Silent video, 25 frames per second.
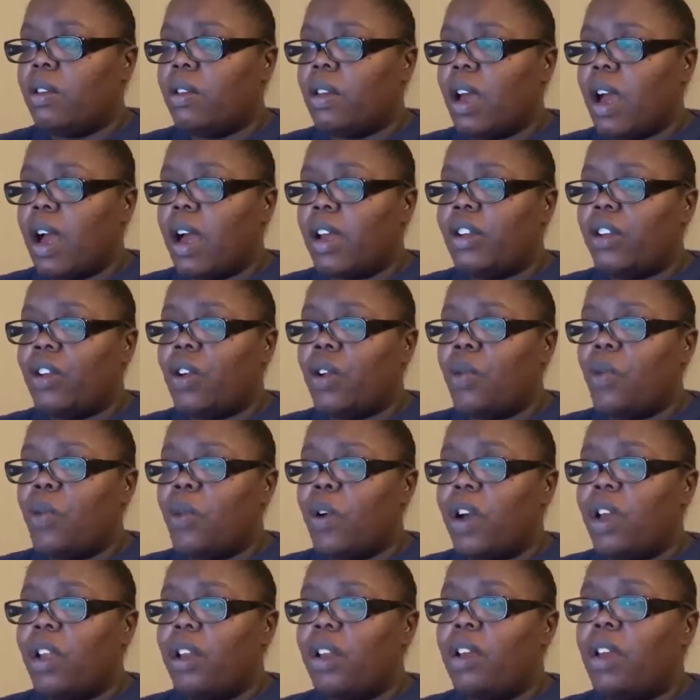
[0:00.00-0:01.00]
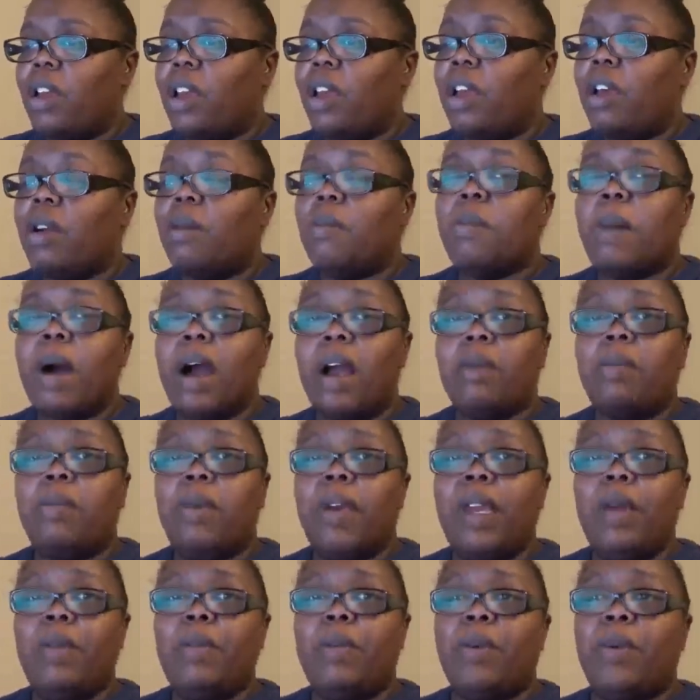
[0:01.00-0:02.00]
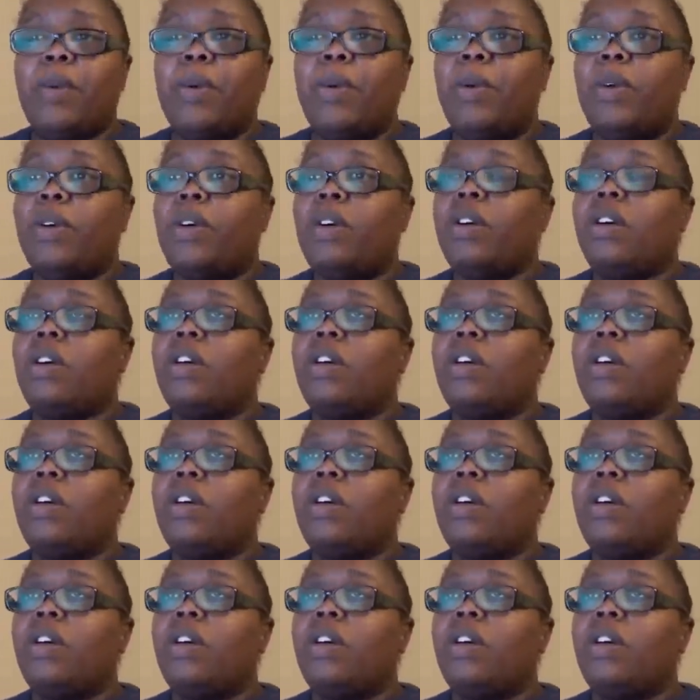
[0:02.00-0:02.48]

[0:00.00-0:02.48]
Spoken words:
I don't want my people